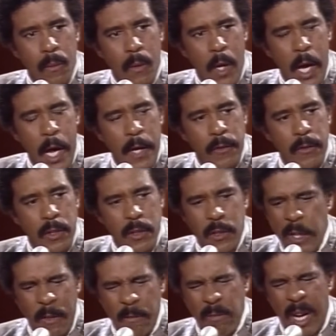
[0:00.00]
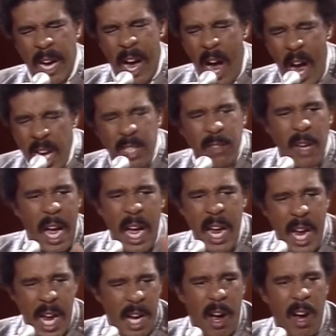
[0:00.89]
and she said,
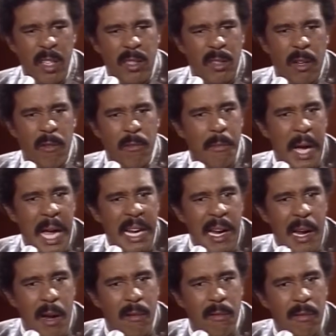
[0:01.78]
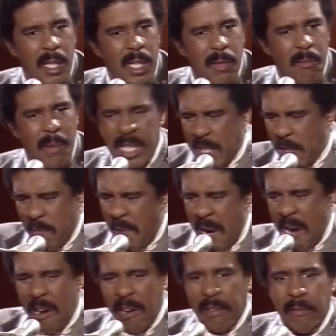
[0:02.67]
I ain't hurting nobody. What you
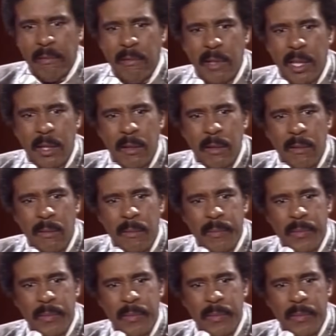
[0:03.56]
want? You know,